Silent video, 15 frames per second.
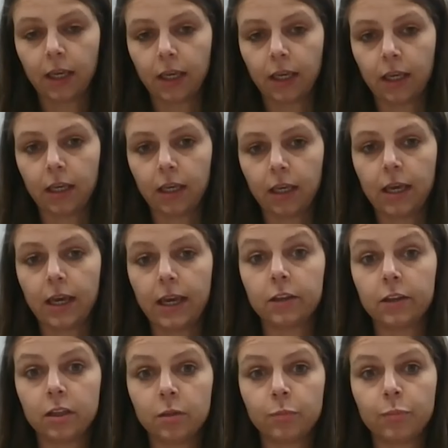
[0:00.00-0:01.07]

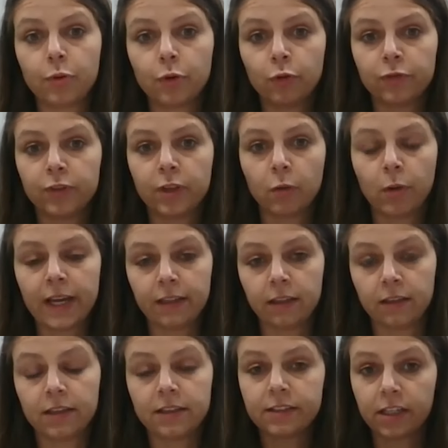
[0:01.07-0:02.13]
and improve the way
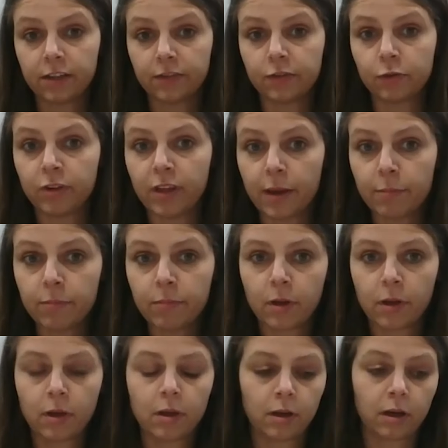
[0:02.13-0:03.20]
that they serve to them,
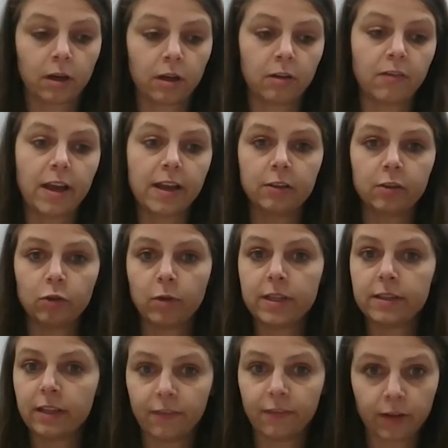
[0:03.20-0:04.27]
kind of
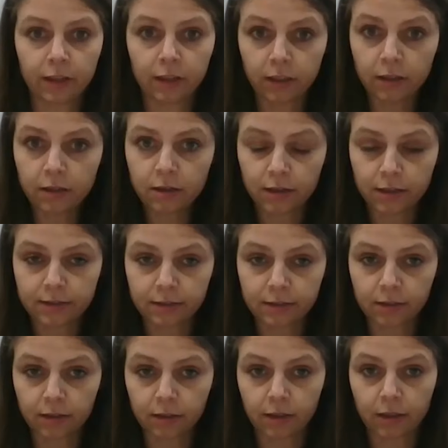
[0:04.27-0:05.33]
end-to-end, definitely. It's
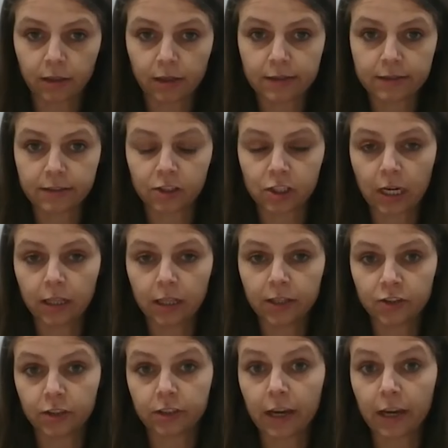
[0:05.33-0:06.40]
a
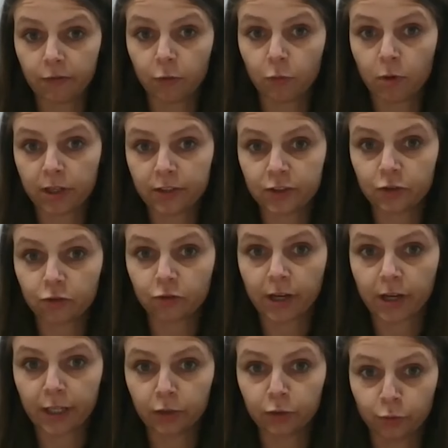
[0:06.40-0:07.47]
challenge that everyone is
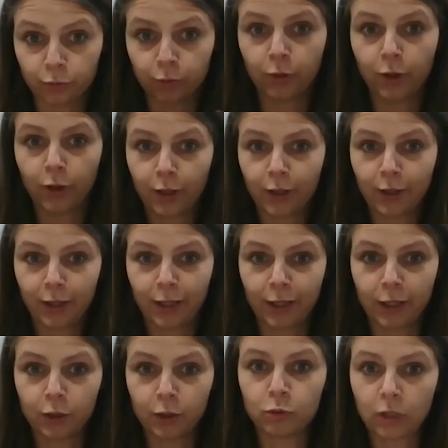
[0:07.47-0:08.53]
trying to
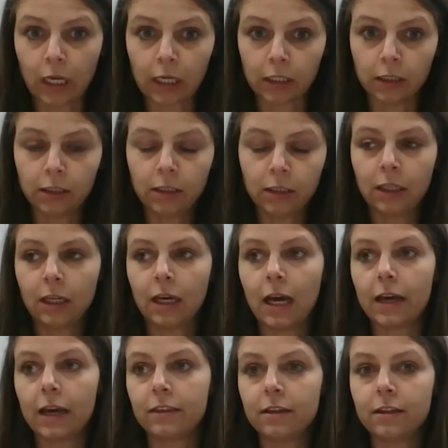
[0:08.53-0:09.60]
tackle.
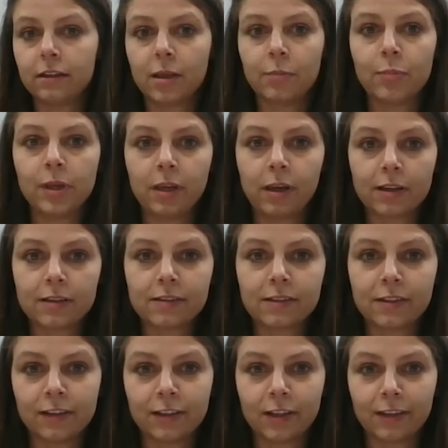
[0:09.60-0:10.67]
I think the biggest
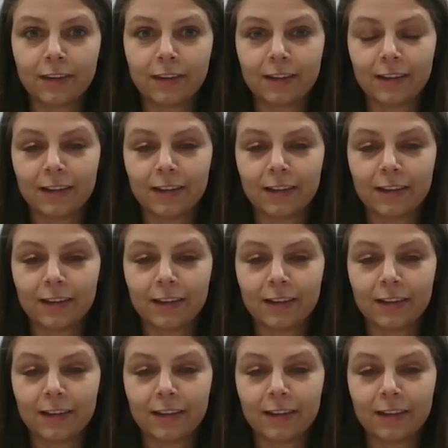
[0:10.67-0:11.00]
thing that